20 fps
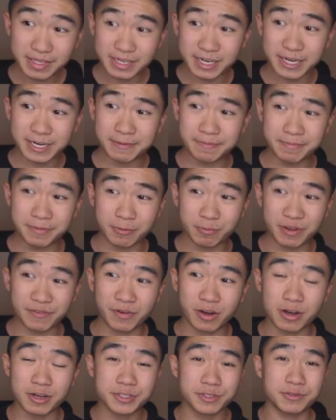Um, but
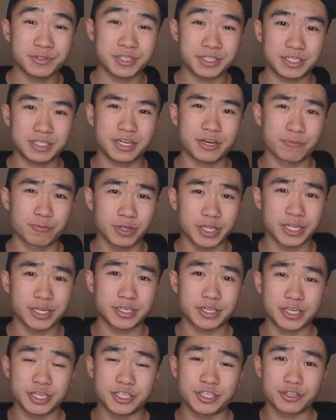we've also just done a really
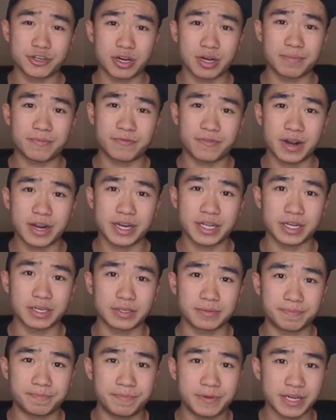good job
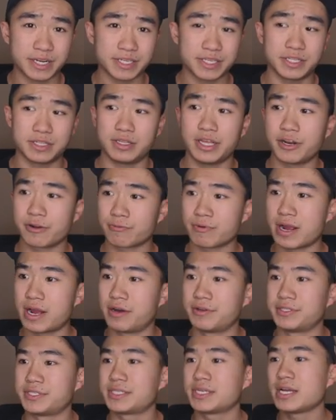finding picks in the later
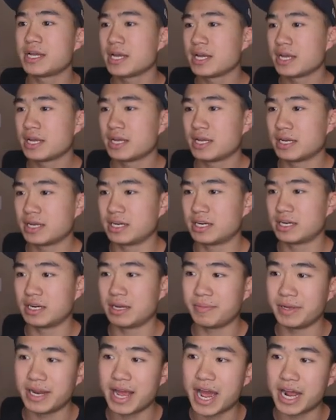rounds. Uh,
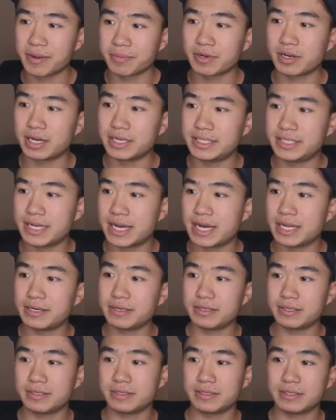I mean, Adam
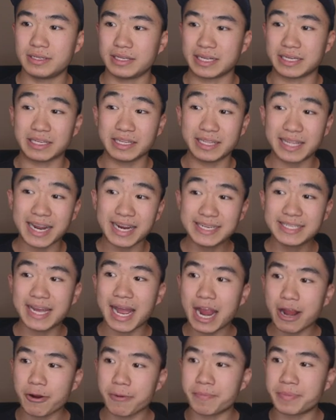Gaudette, like that
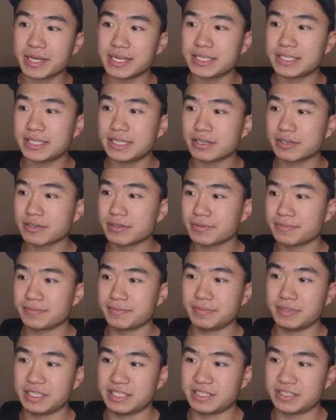entire B tier
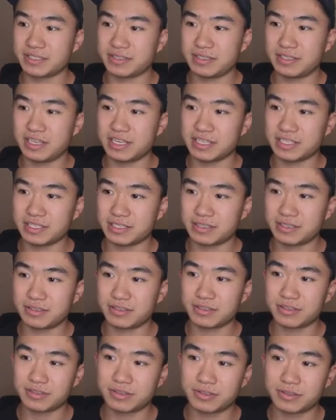is,
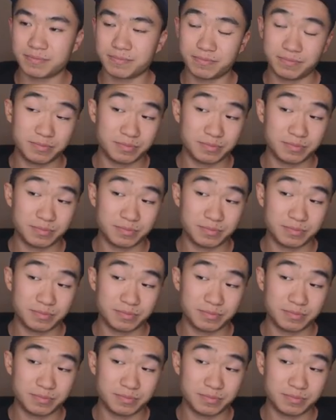is